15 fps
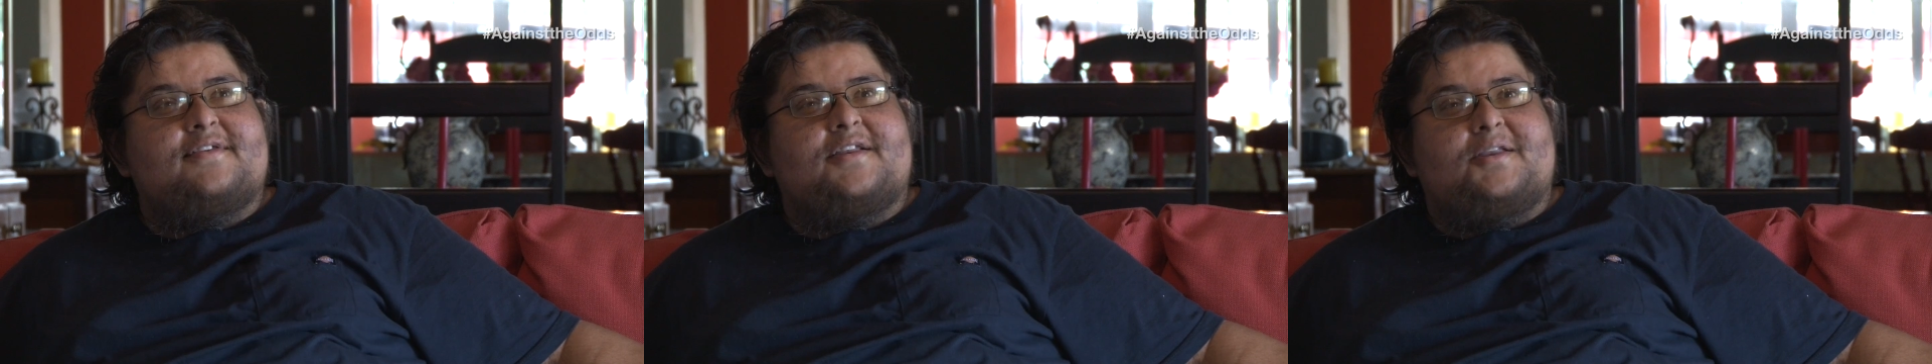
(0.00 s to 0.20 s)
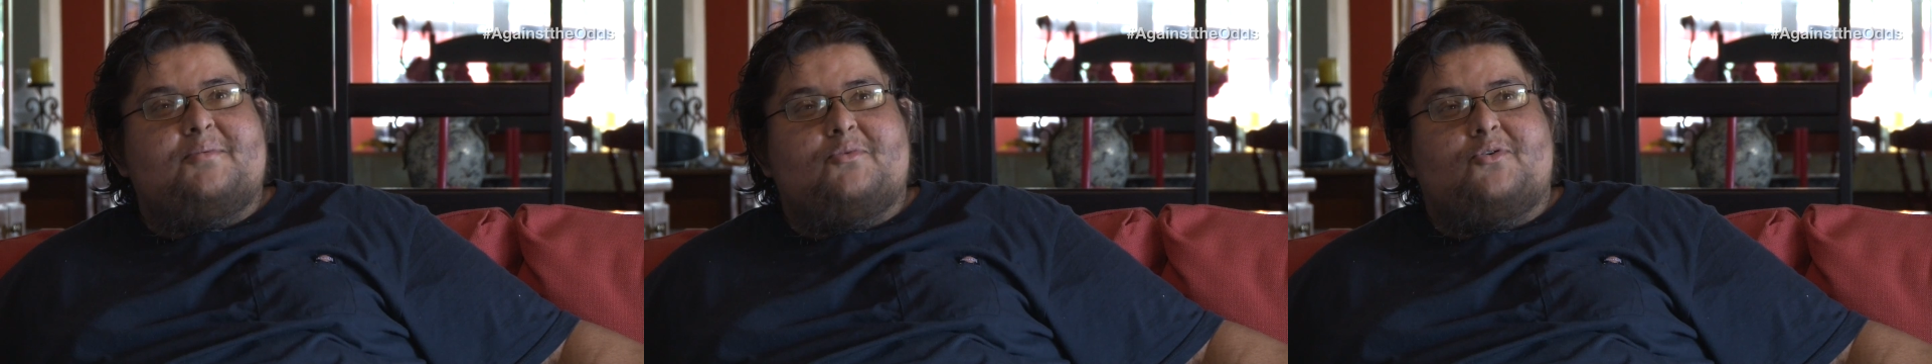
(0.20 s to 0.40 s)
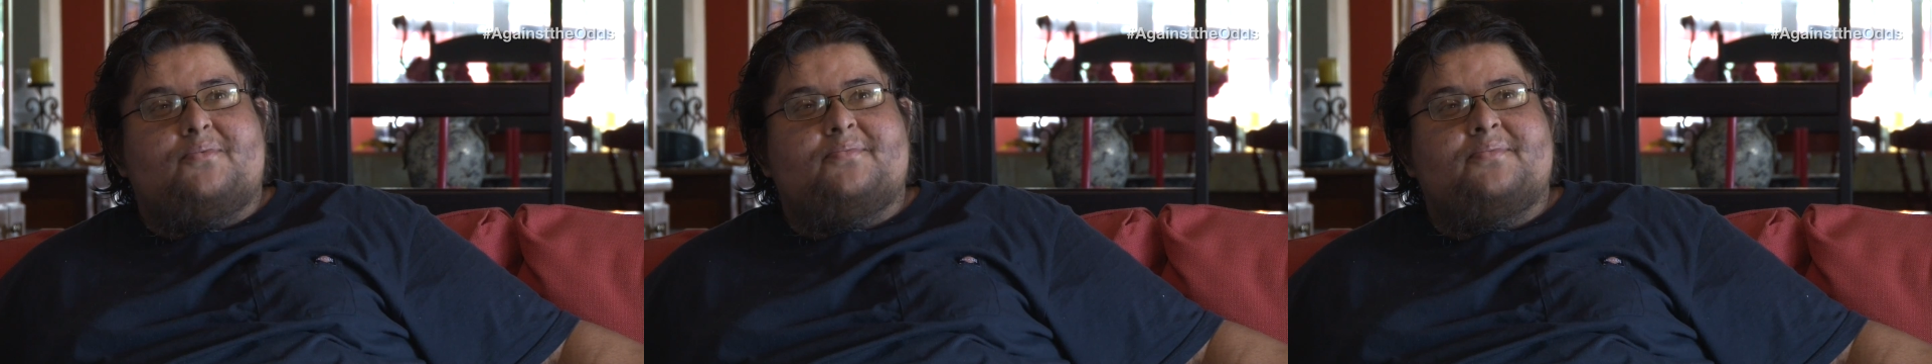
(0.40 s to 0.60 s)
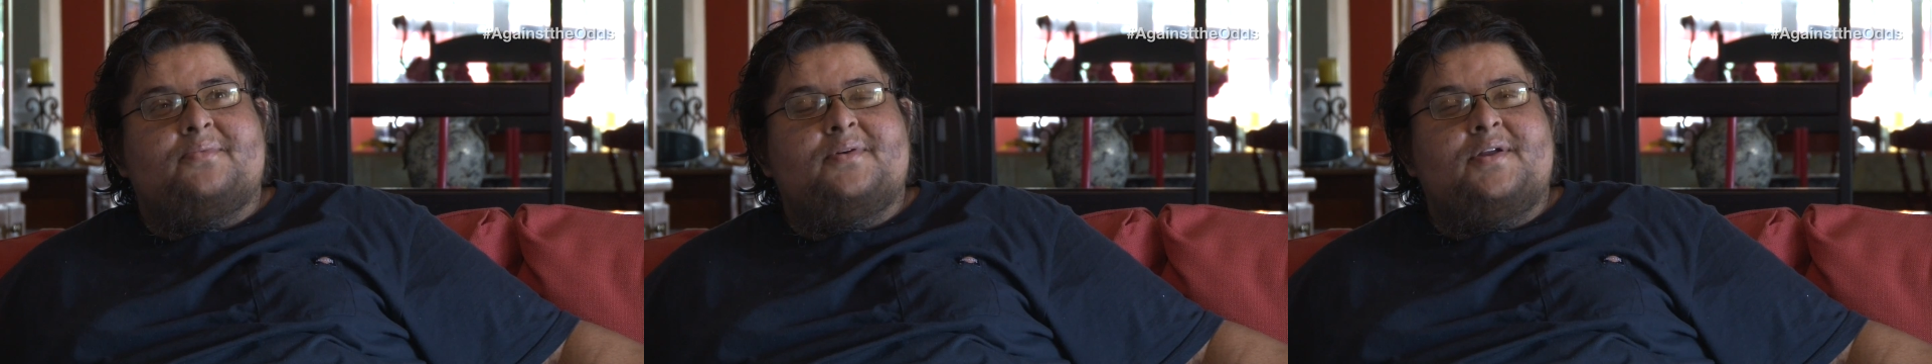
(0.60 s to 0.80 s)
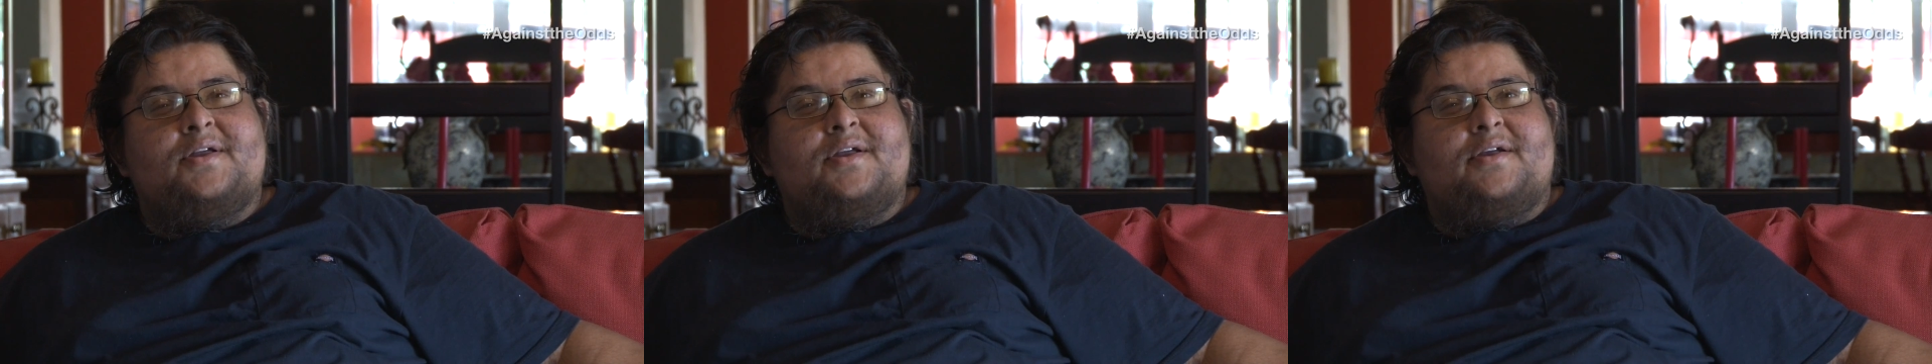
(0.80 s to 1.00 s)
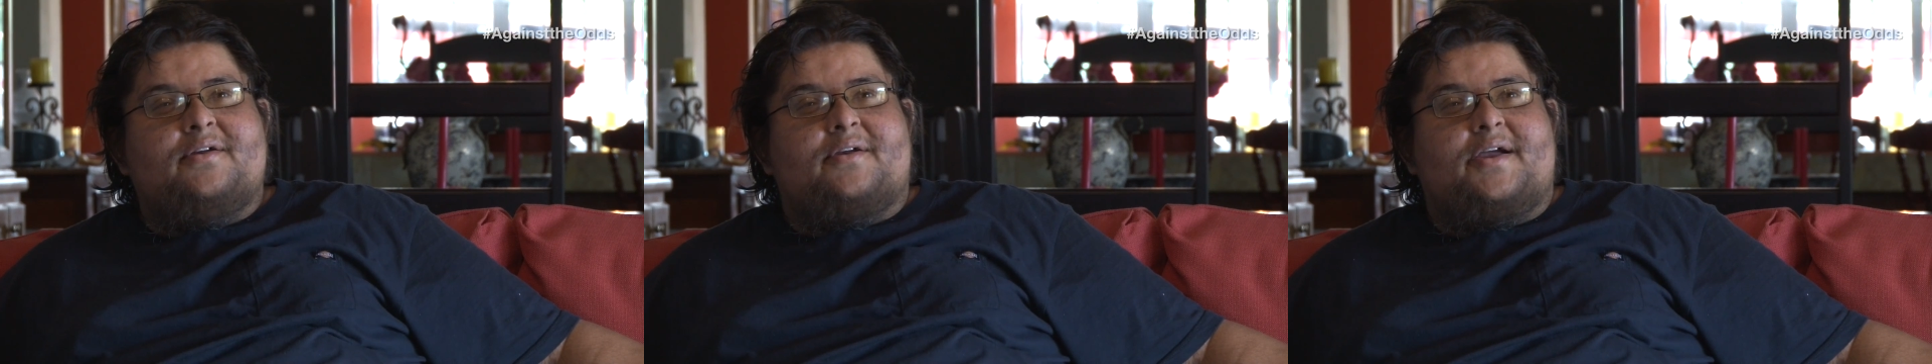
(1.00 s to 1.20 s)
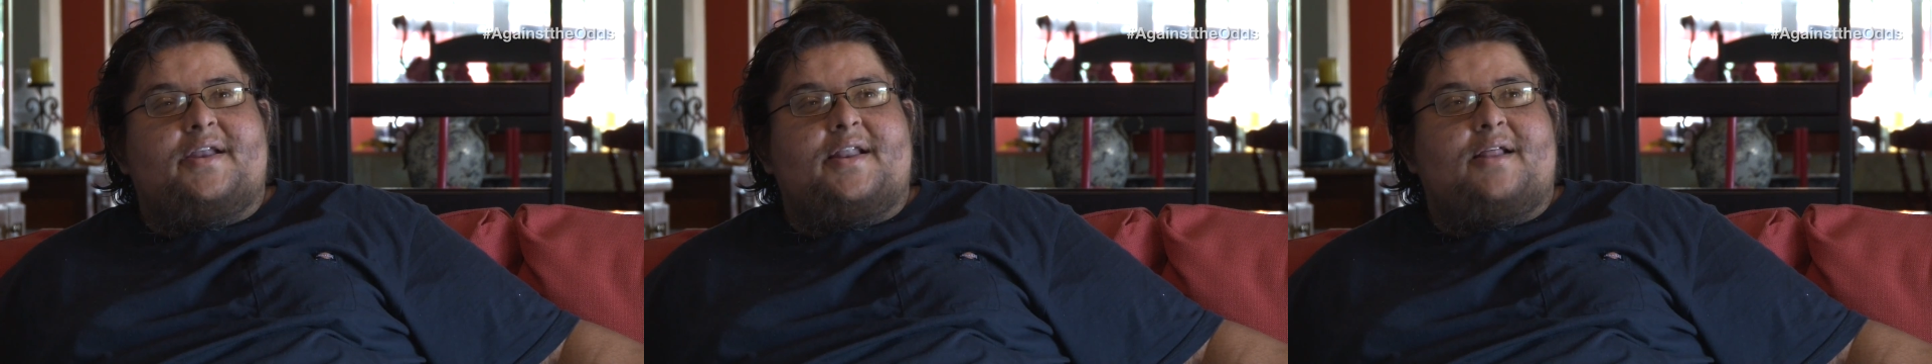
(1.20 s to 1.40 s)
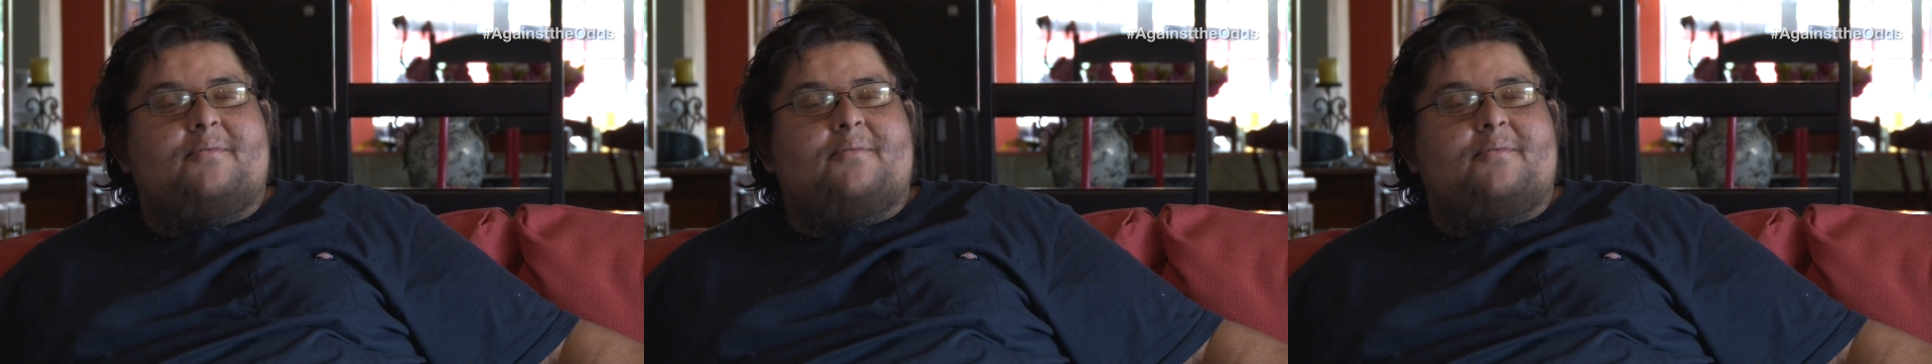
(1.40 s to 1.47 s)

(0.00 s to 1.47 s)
anymore, right?